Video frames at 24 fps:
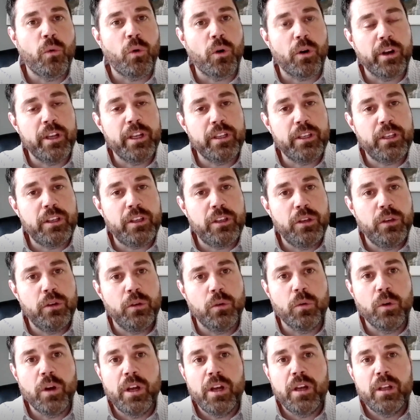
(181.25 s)
4 in
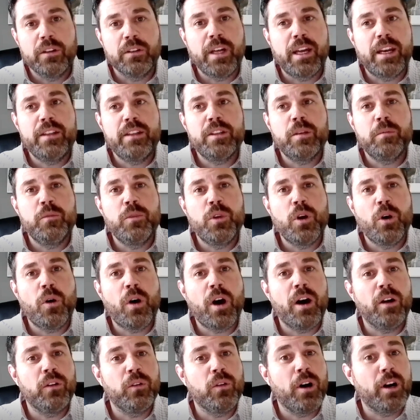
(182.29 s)
queue, letting them
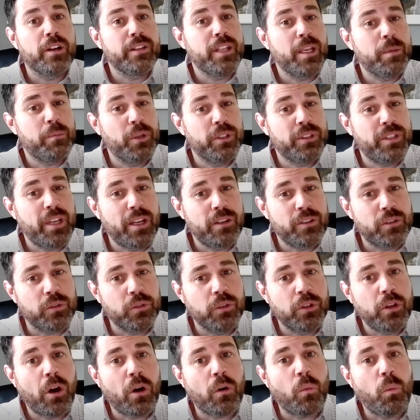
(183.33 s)
know how long they
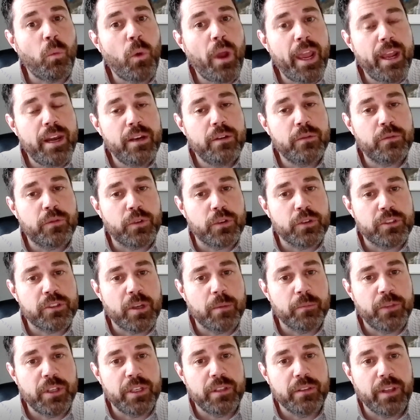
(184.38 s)
potentially are waiting for
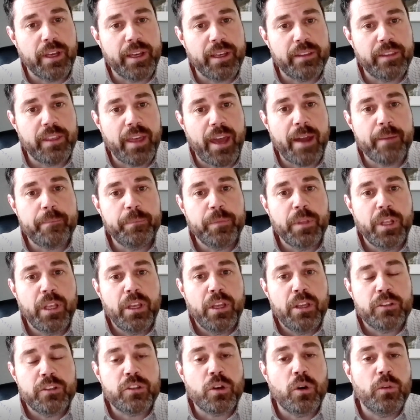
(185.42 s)
something like that.
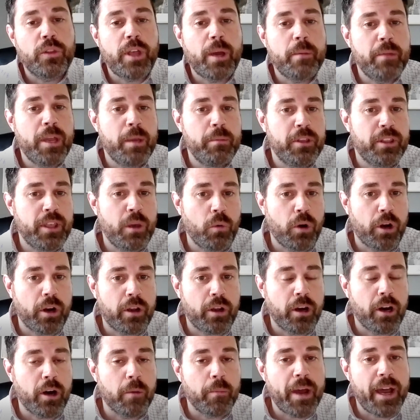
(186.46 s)
So that maybe they want
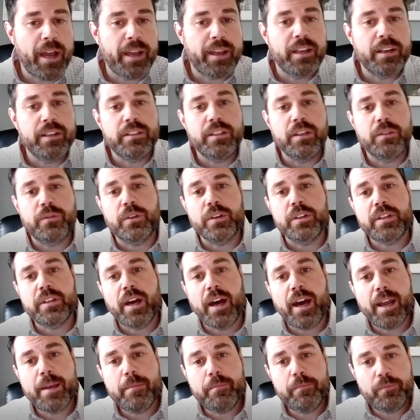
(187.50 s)
to call back at a different
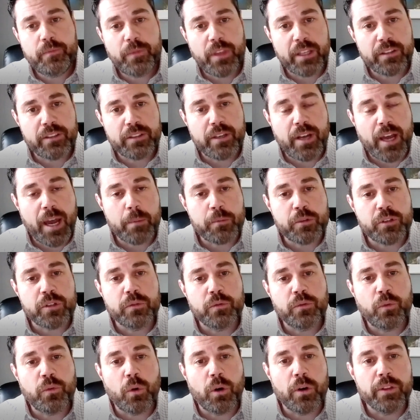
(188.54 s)
time. That's an
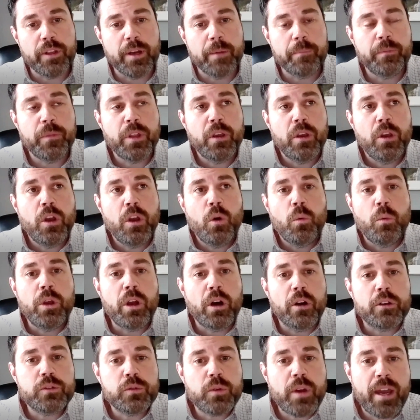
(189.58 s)
option for them.
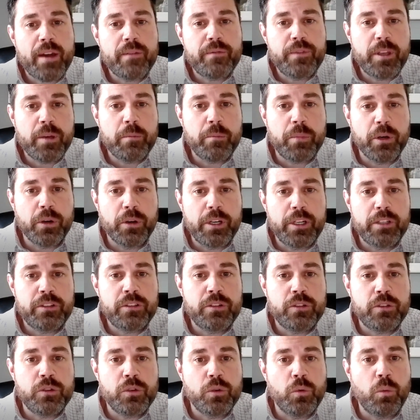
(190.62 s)
We also have the ability
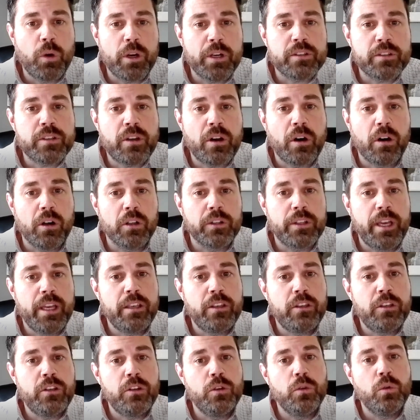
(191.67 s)
to do what is called
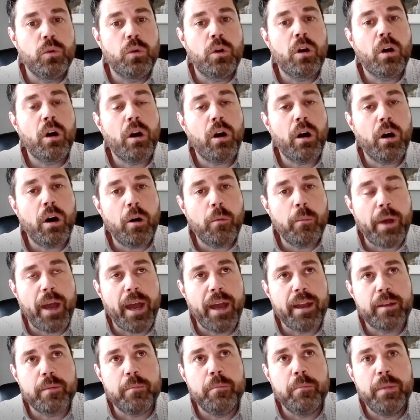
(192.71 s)
a queue
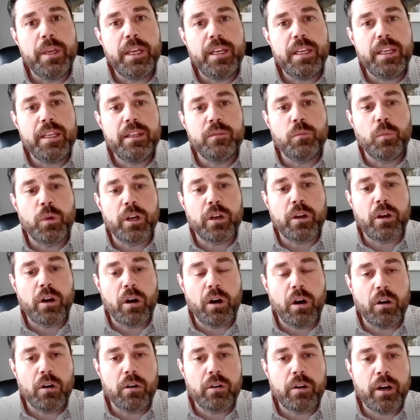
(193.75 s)
callback, meaning when a
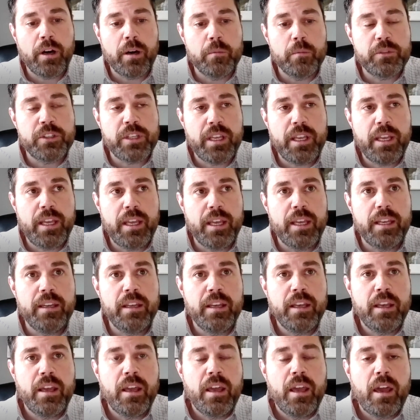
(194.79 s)
call comes
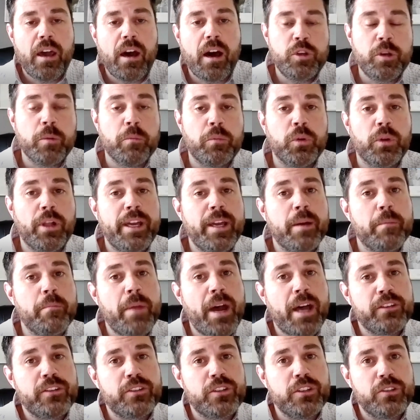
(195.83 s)
in, you can play a
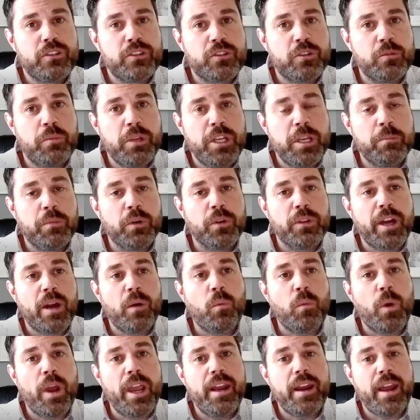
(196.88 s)
message to people
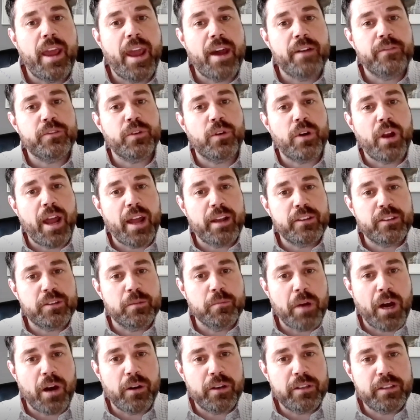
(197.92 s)
that wait after
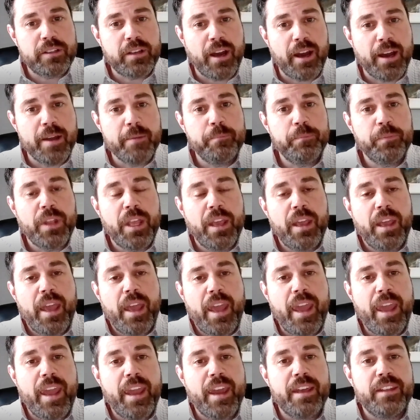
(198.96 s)
X amount of time,
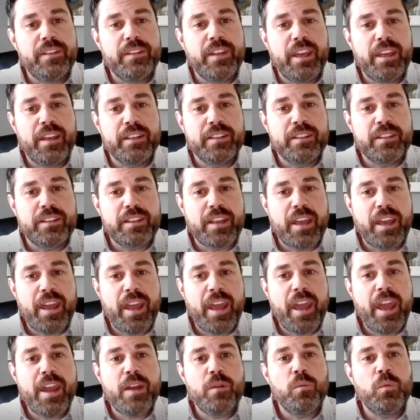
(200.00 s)
and they can say,
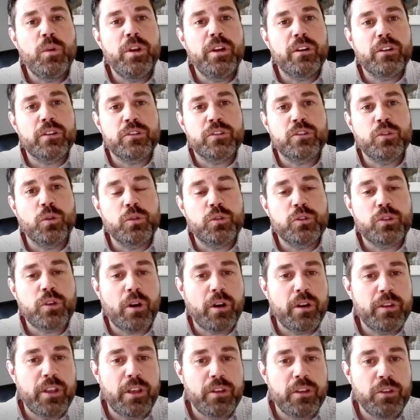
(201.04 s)
hey, we are so
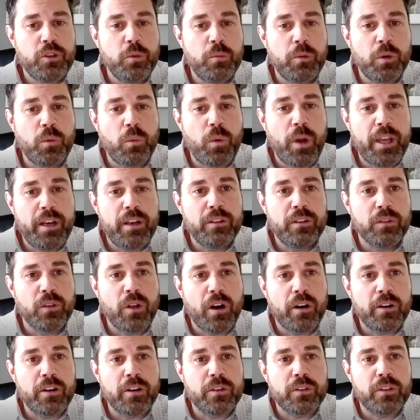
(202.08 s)
sorry that you've been waiting
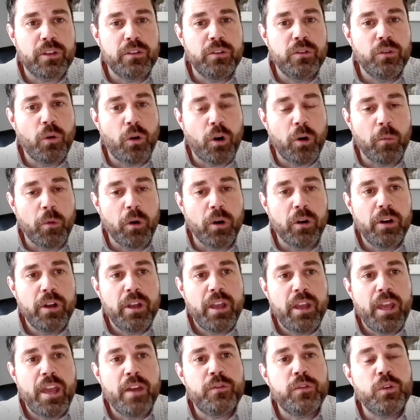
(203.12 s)
longer than normal.
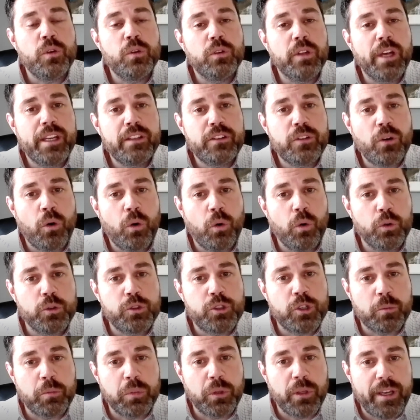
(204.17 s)
If you'd like to
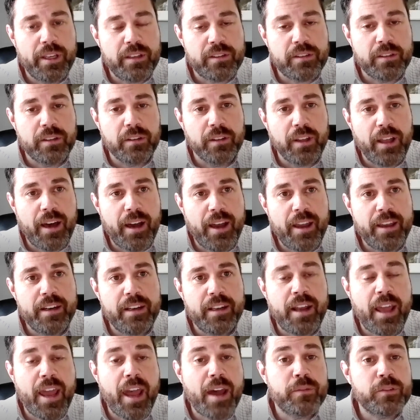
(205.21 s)
hold your place in line
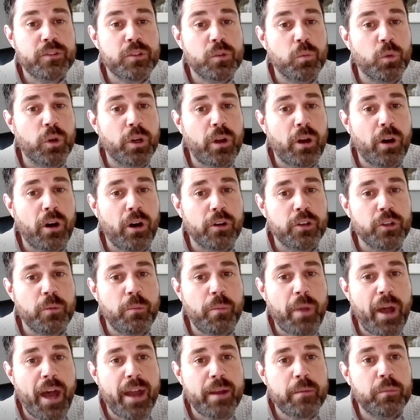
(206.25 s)
and have someone call you
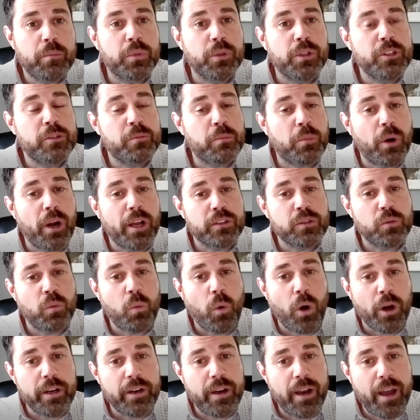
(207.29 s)
back, please press
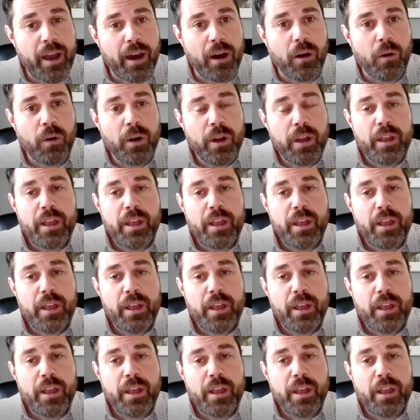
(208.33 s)
1 now.